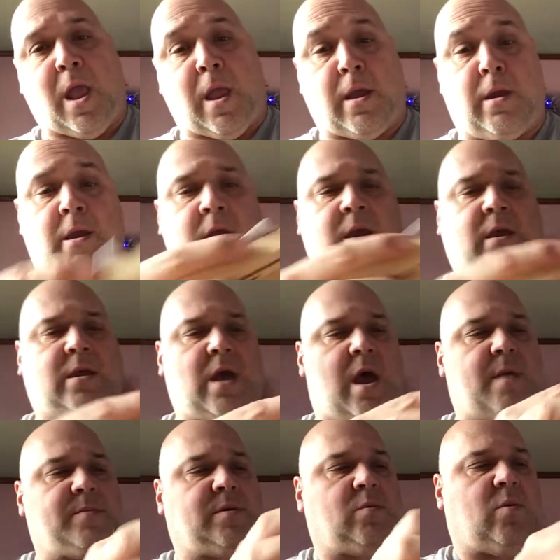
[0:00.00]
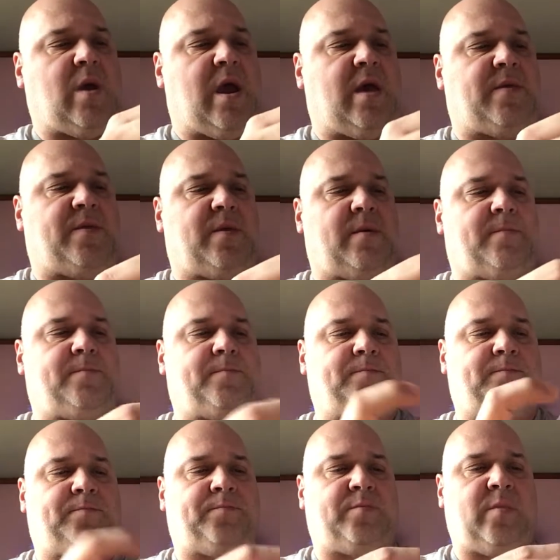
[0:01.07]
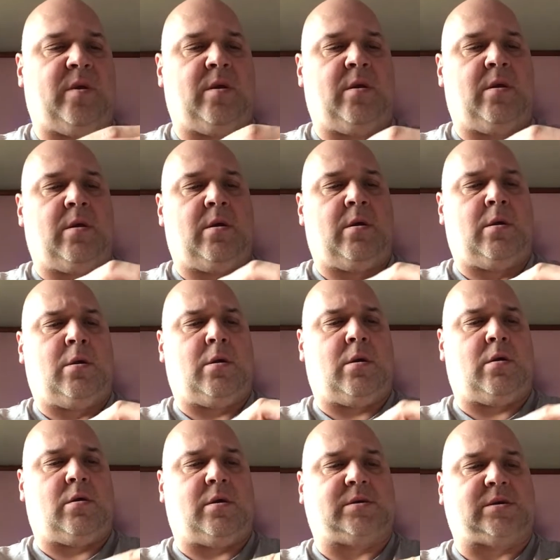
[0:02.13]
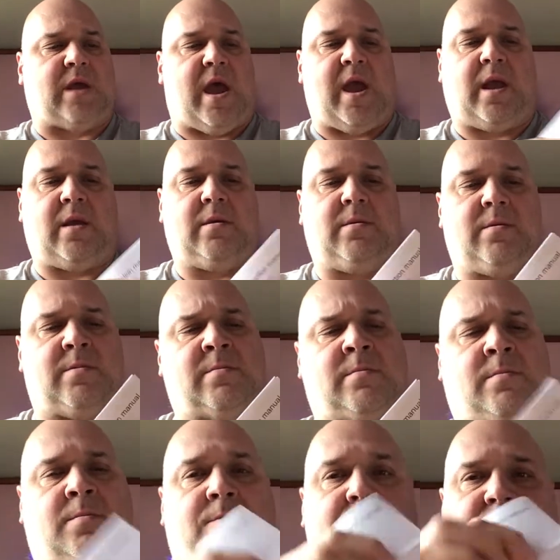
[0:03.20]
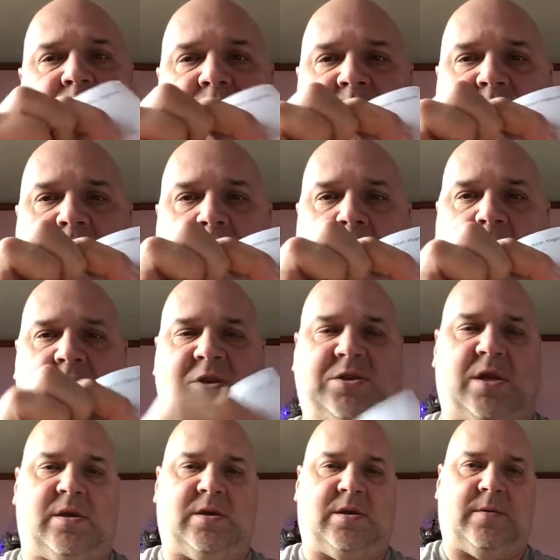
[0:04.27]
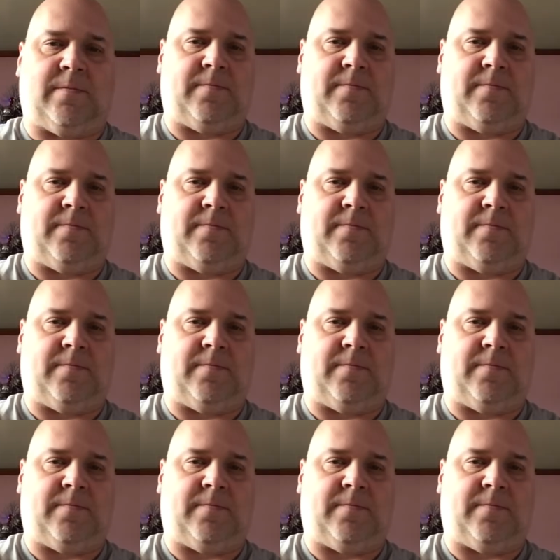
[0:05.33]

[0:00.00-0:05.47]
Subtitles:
It comes with, it looks like, directions.